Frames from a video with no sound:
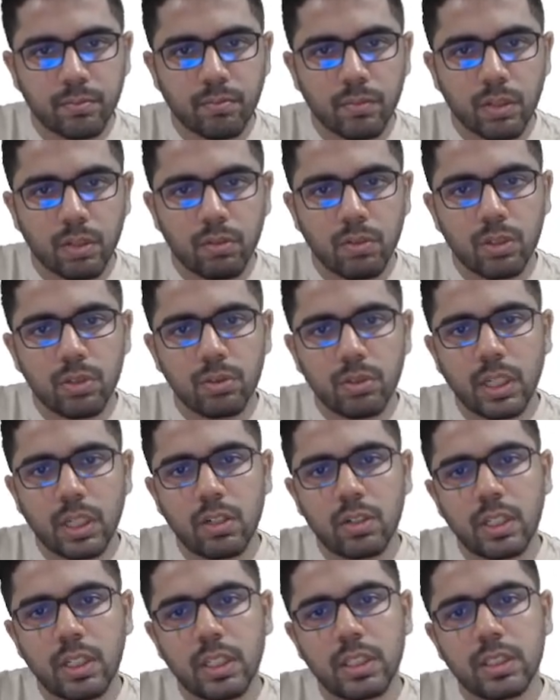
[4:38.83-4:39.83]
What you cannot
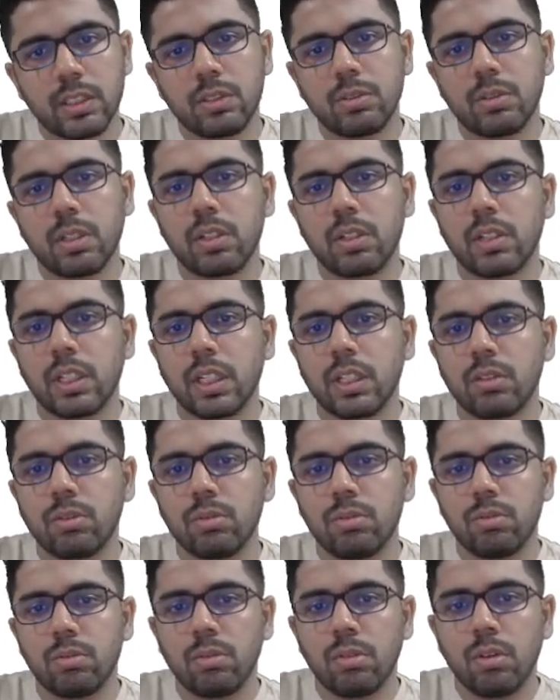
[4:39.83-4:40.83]
take is you cannot take
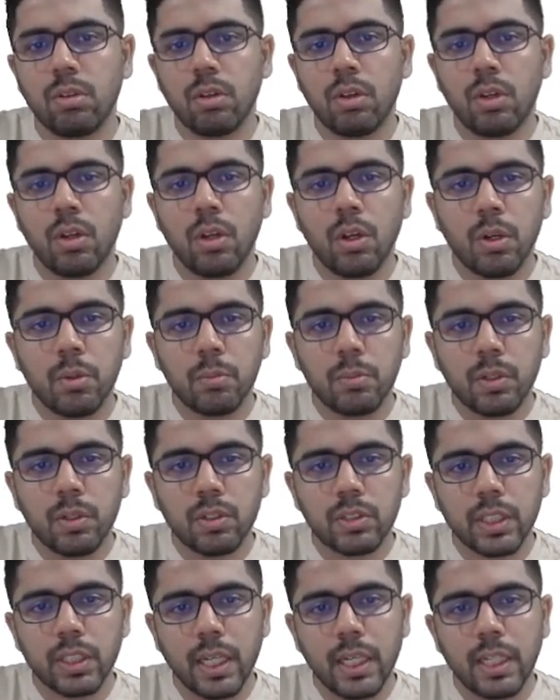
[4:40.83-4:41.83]
2. Because
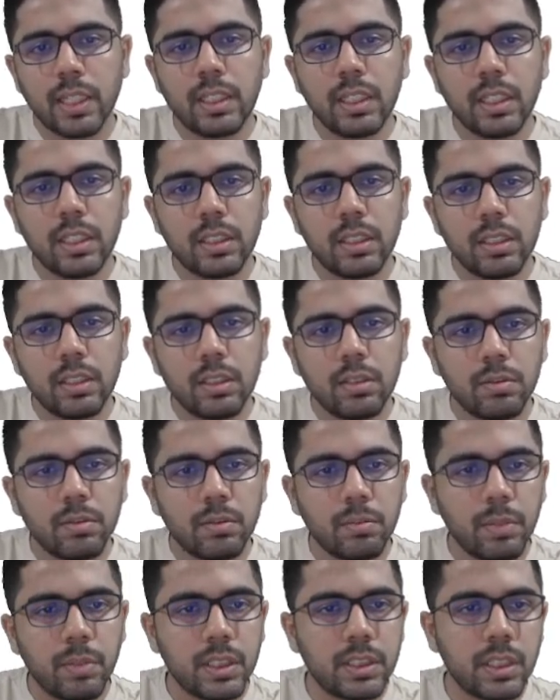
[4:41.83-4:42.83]
18,
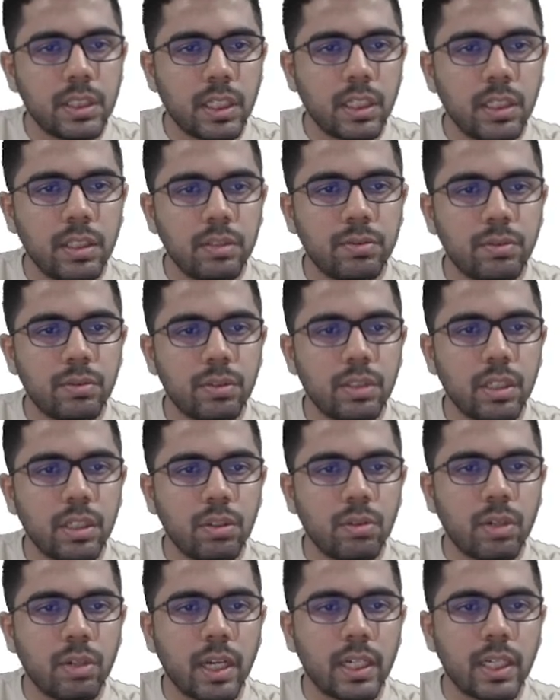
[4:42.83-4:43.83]
basically if you
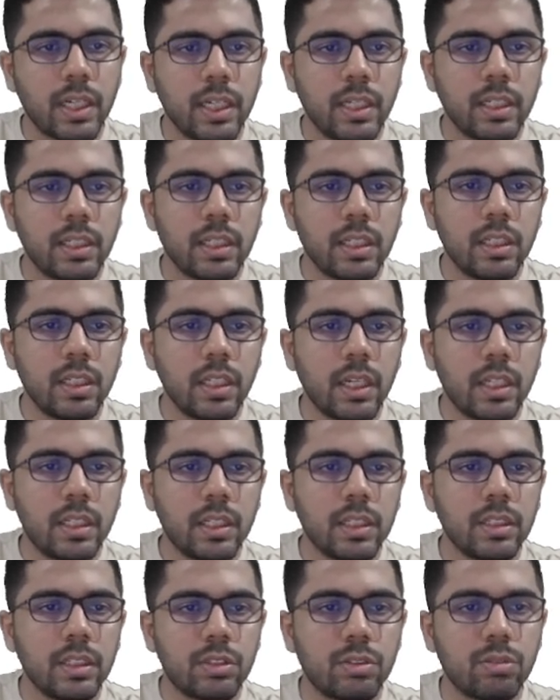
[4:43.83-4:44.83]
look at 18, 18
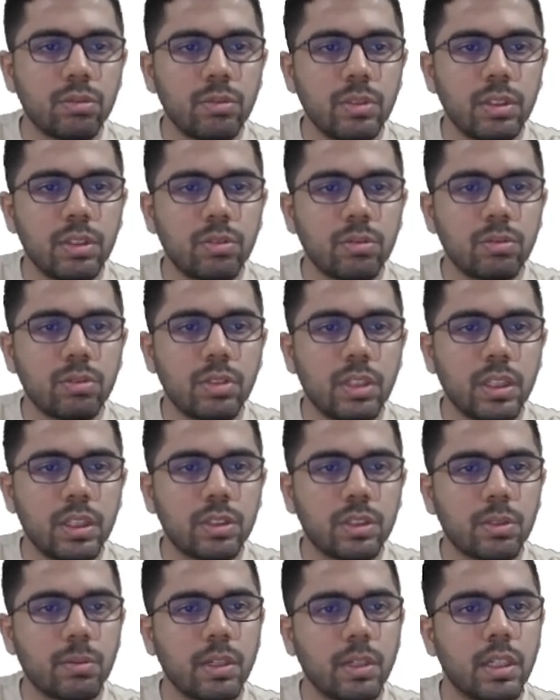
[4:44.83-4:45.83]
is 2 into 3
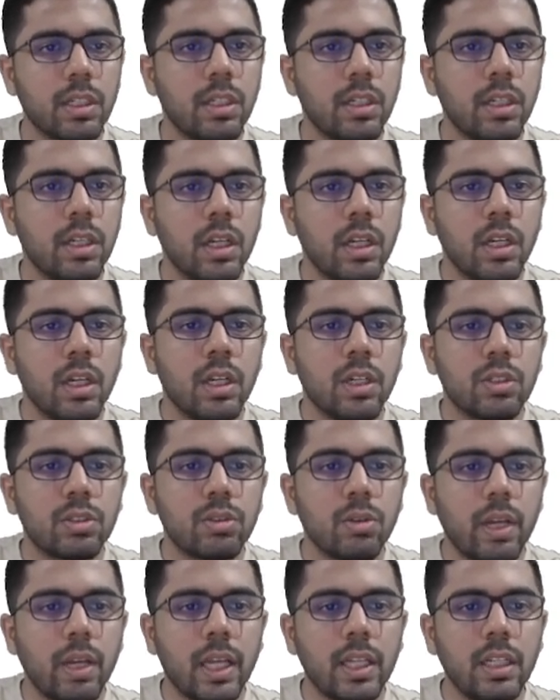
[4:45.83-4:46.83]
square. So
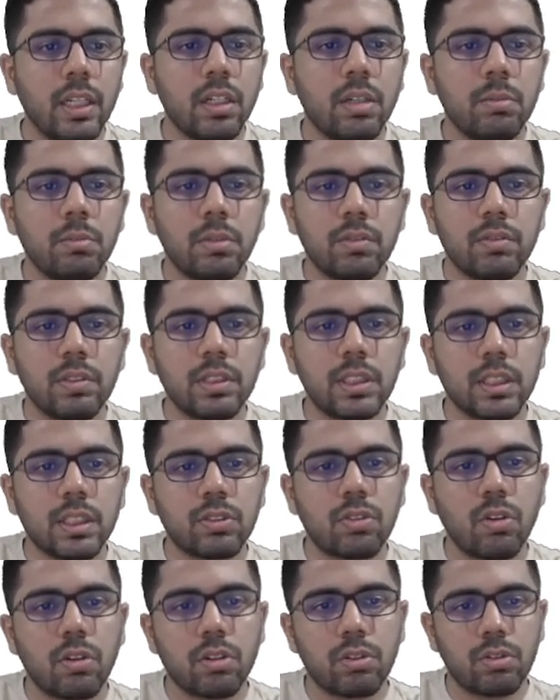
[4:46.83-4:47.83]
any number which has
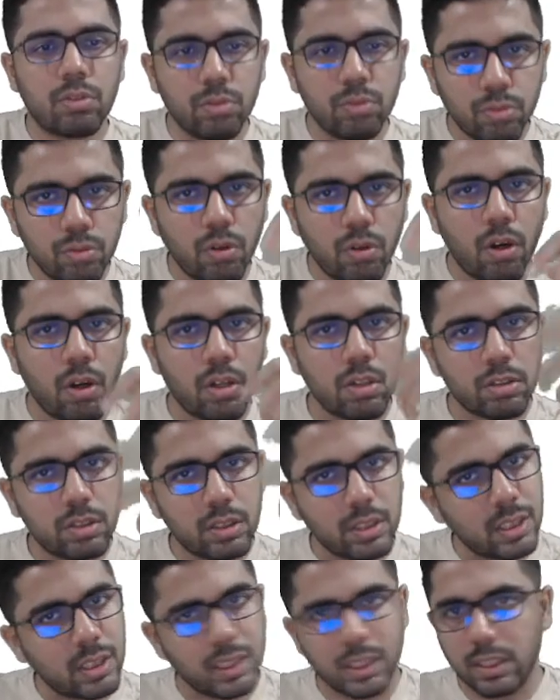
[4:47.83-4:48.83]
got a 2 or a
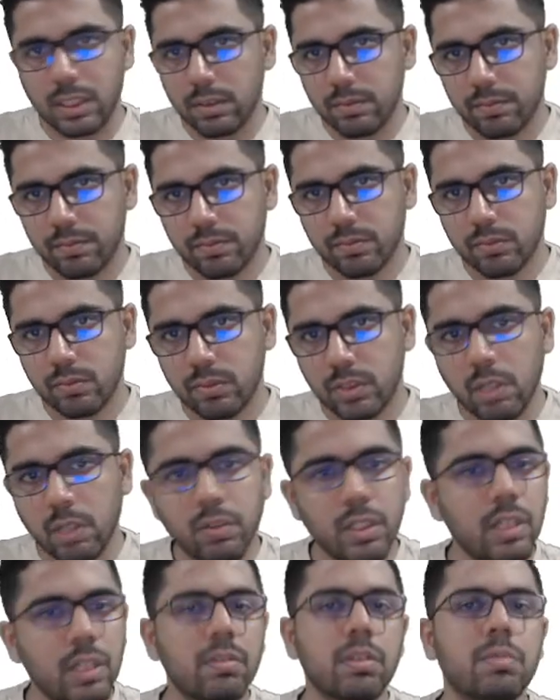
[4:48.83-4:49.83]
3, they will
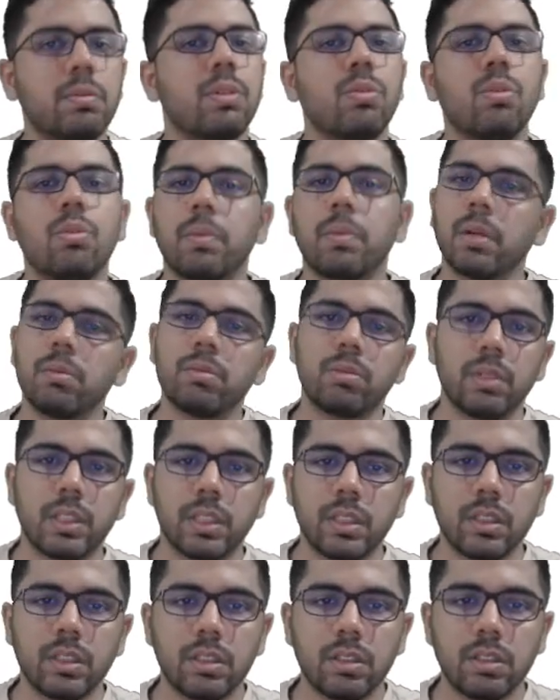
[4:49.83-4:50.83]
never be co-prime to 18.